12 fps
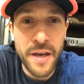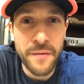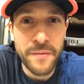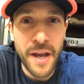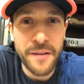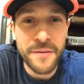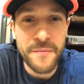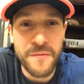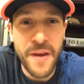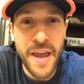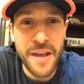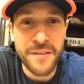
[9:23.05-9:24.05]
I've got some
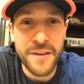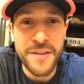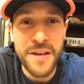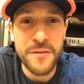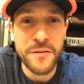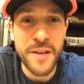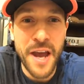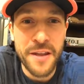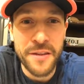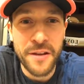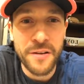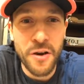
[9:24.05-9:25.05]
fans on the other side of
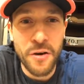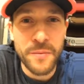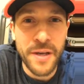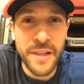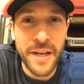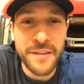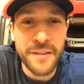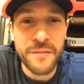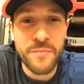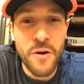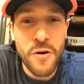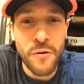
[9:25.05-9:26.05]
the globe that like this
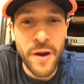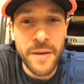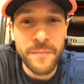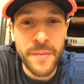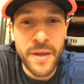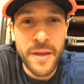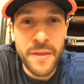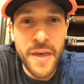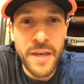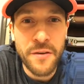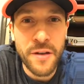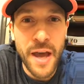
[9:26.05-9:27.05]
program.
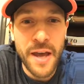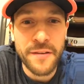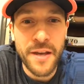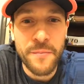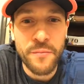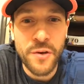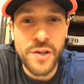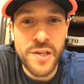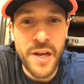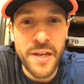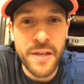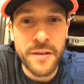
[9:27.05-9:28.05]
Thank you guys, I
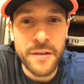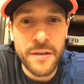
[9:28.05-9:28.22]
appreciate it.